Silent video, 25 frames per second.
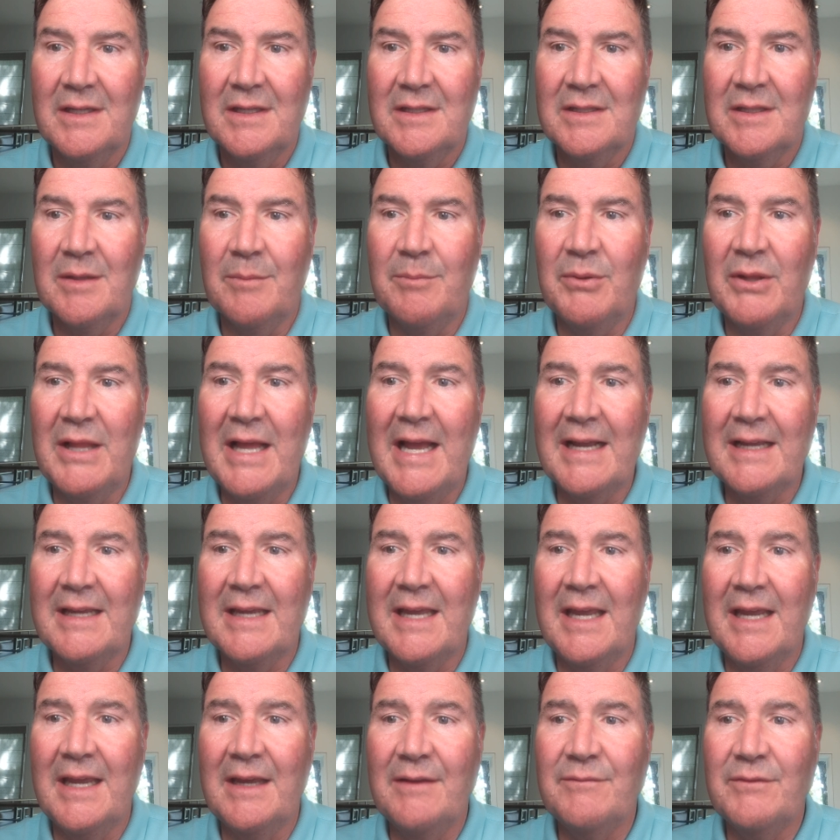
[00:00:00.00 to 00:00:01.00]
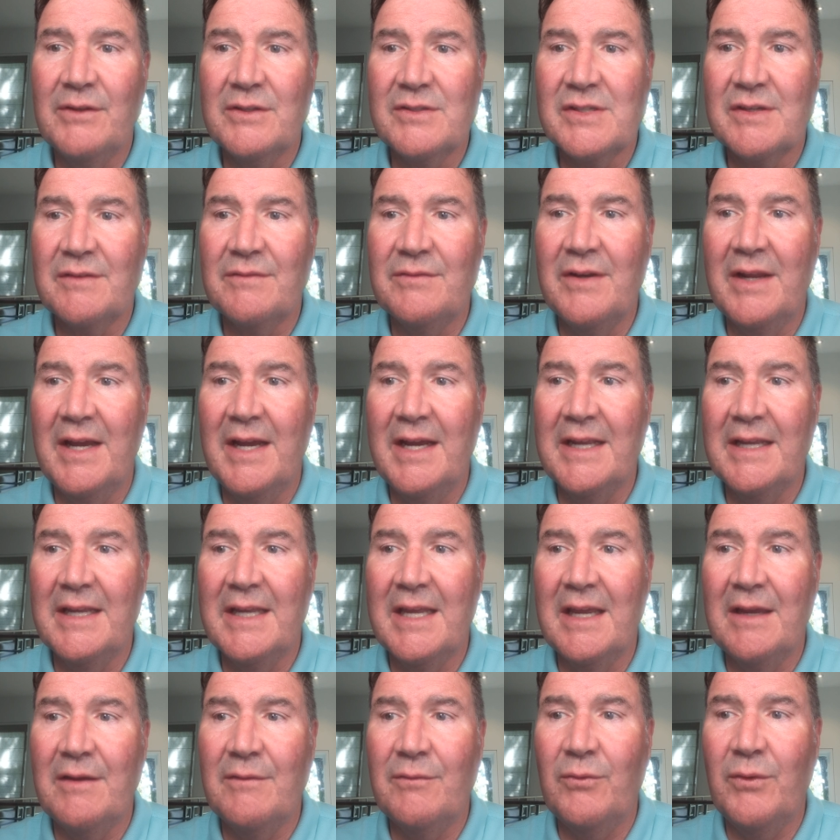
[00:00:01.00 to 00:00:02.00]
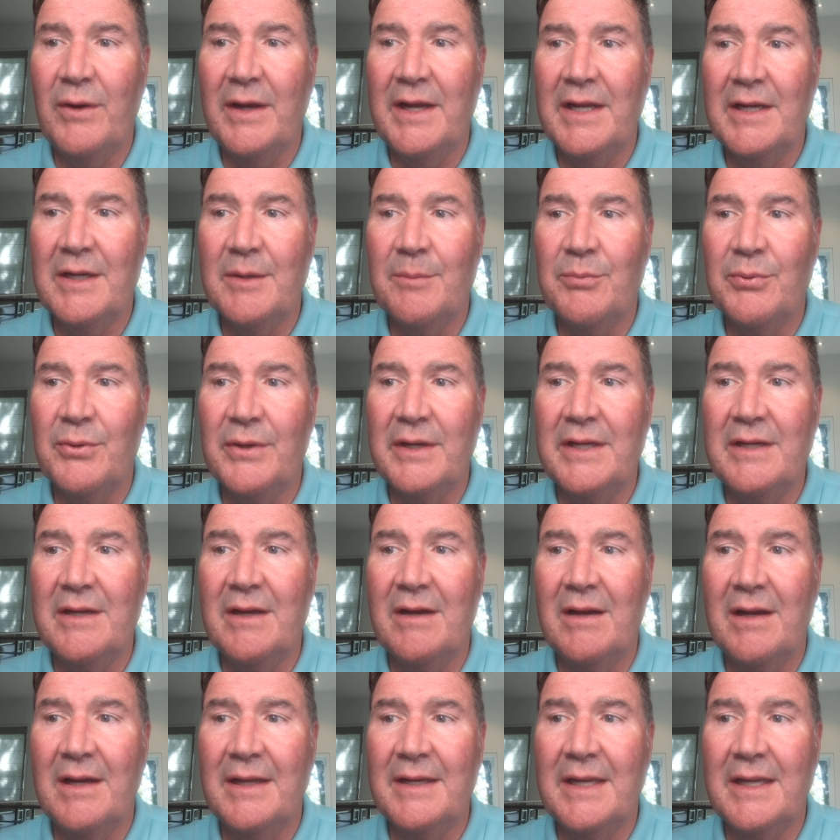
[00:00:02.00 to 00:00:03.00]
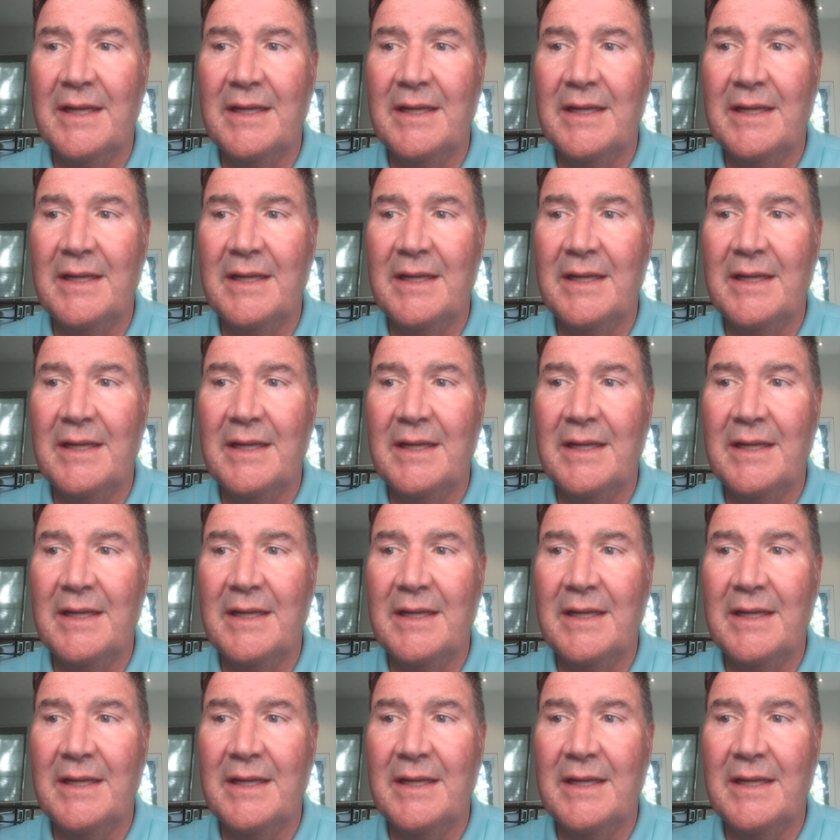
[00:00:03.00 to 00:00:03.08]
The black canvas of night gave way to pre-dawn